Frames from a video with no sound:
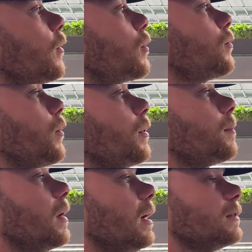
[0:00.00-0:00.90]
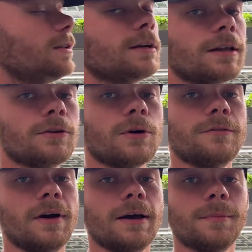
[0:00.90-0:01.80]
for growing plants in an indoor
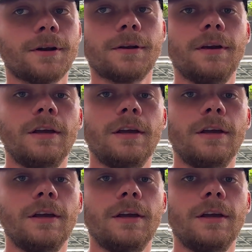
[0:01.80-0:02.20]
environment,